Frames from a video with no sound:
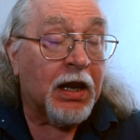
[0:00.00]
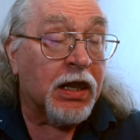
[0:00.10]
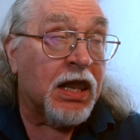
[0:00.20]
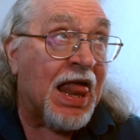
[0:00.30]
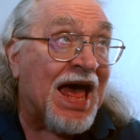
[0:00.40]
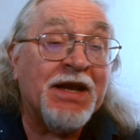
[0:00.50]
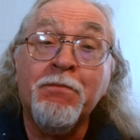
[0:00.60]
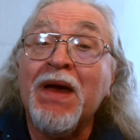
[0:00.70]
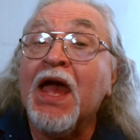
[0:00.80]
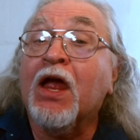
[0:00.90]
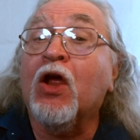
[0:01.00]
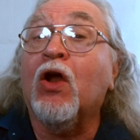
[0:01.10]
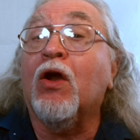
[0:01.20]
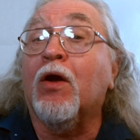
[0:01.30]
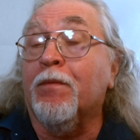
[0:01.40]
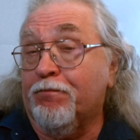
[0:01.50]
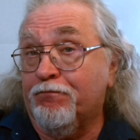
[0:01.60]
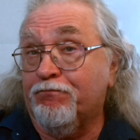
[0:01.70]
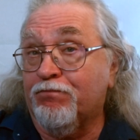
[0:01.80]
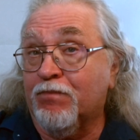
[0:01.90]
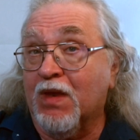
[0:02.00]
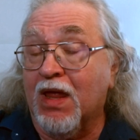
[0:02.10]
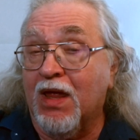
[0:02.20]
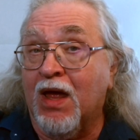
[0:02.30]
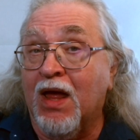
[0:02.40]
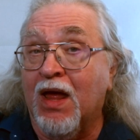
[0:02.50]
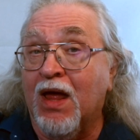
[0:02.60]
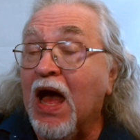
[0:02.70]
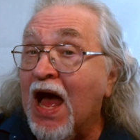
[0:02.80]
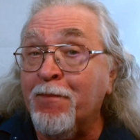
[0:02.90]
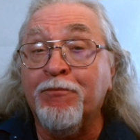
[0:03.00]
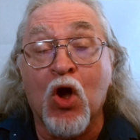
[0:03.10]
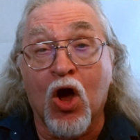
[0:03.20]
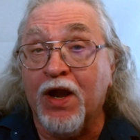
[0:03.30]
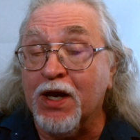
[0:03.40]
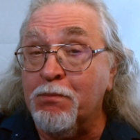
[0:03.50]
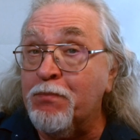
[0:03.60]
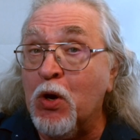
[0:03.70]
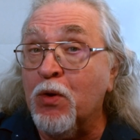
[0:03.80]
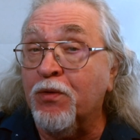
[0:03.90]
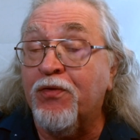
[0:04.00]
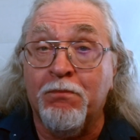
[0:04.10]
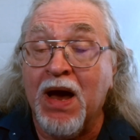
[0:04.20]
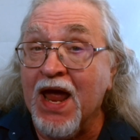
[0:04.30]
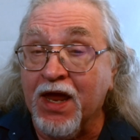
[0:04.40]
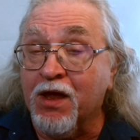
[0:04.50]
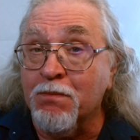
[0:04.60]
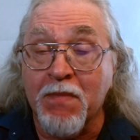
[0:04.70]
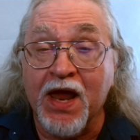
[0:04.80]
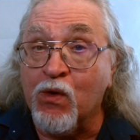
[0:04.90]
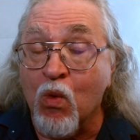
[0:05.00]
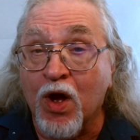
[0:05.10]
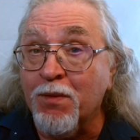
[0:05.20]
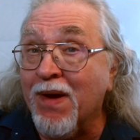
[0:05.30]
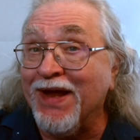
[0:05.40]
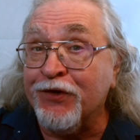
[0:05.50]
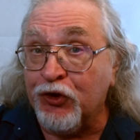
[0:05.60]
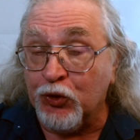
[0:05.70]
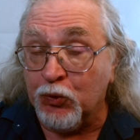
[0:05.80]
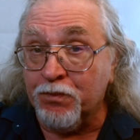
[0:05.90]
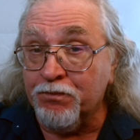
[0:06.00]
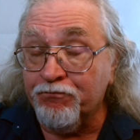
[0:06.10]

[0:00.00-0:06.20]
Linebacker, I'm calling them both Mike 1, Mike 2.